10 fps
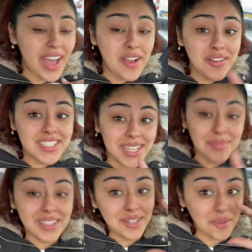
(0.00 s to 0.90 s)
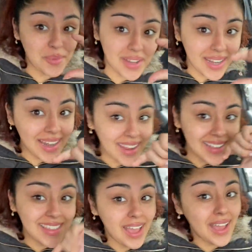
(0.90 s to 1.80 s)
I got to keep the little one
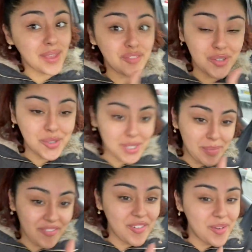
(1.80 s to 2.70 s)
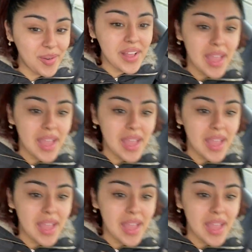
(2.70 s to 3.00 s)
that I recorded before.